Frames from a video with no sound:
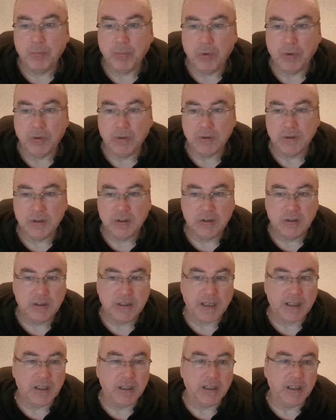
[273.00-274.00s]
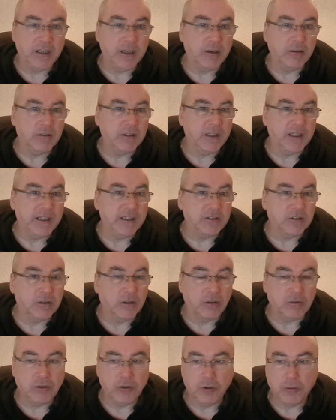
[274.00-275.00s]
But technically you only need to
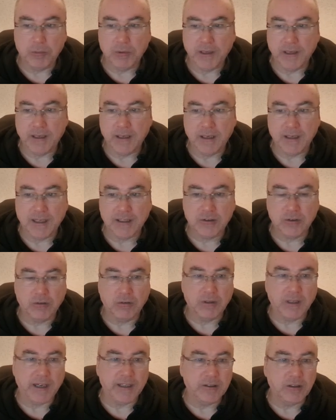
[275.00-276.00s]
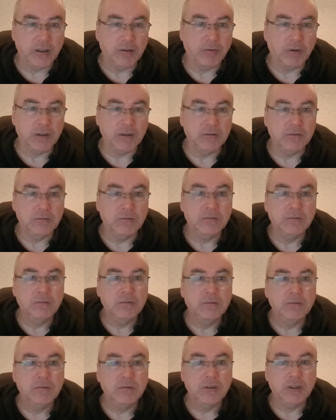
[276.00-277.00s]
log the uplink, and that's all I do on
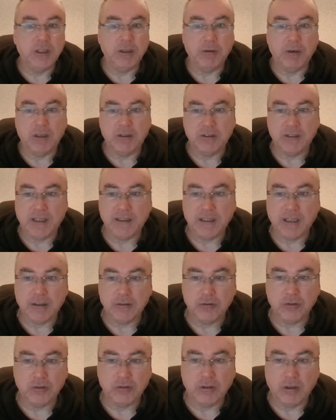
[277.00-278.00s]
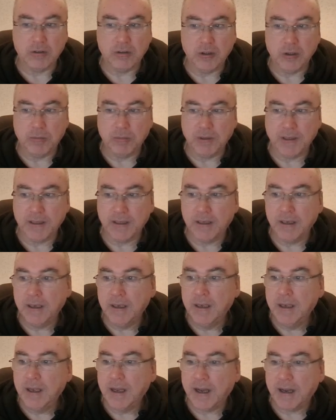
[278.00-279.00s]
QRZ. I'll just log the uplink.
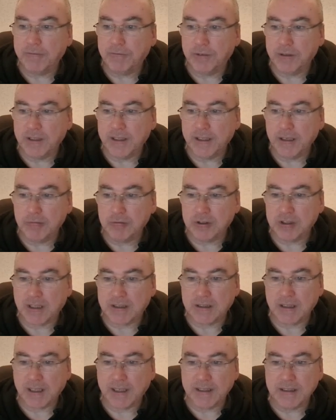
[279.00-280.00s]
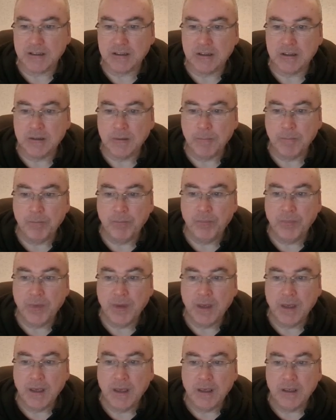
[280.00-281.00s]
And for LEO satellites,
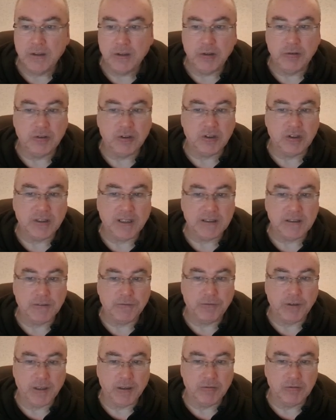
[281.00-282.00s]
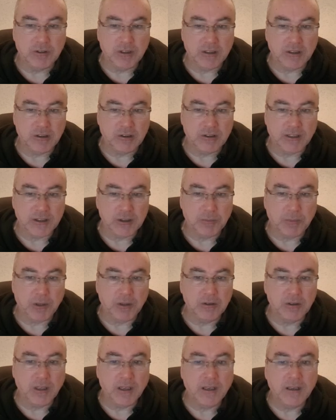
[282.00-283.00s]
use the center frequency of the
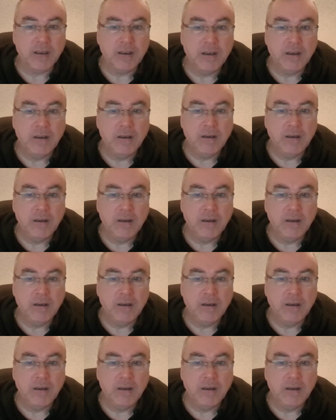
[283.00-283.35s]
transponder,